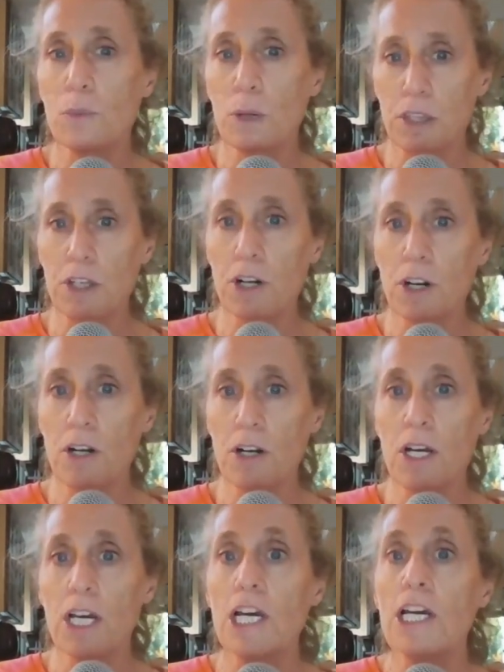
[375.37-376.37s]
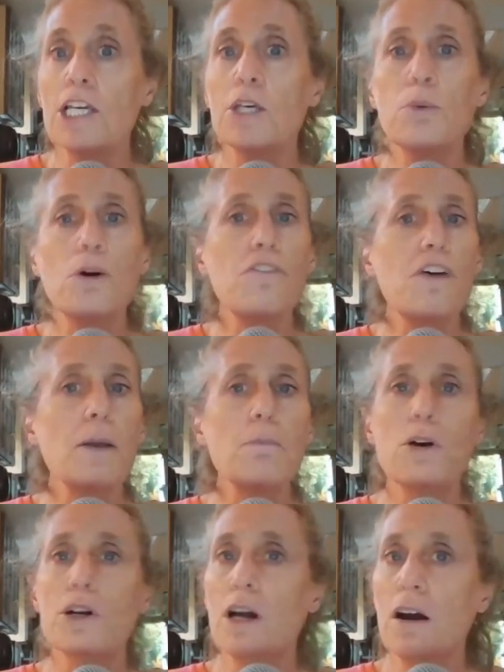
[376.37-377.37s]
with her, you will find
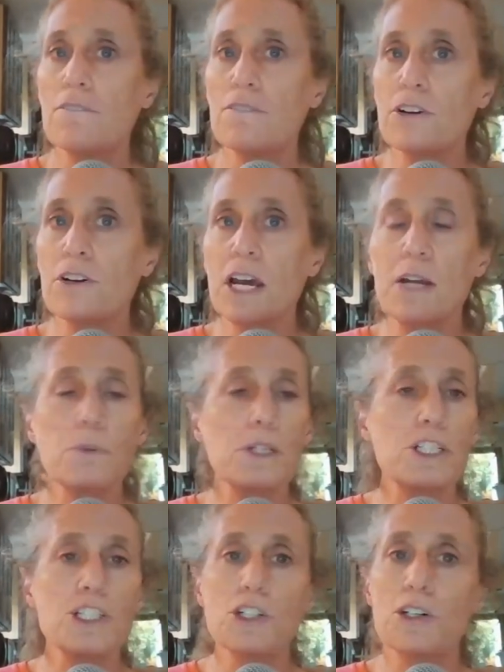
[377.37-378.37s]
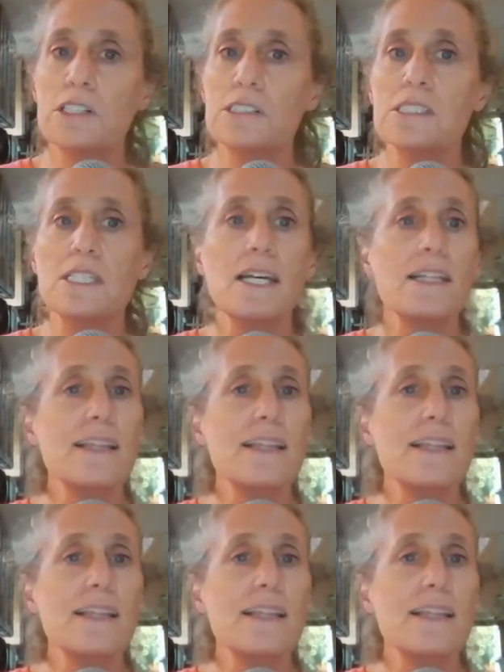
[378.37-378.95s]
more comfort and reassurance